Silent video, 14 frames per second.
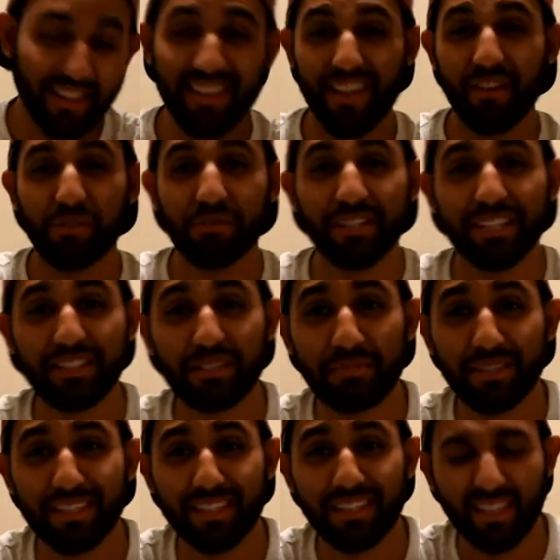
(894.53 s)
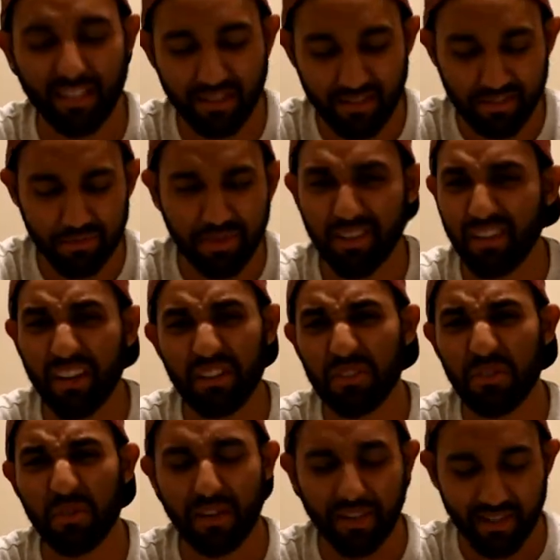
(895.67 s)
I've been feeling this might like smell. I don't know
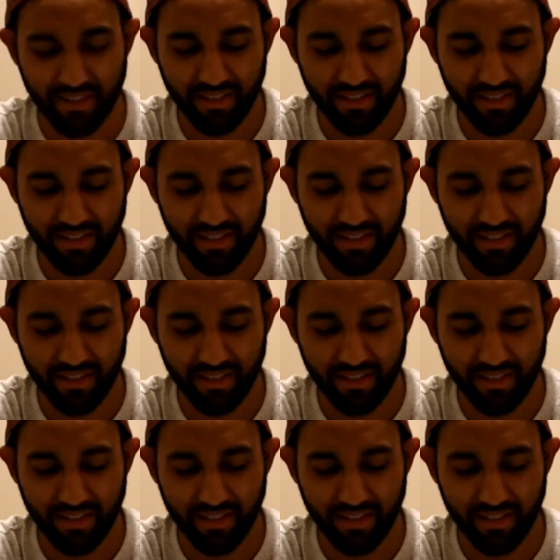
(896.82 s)
why,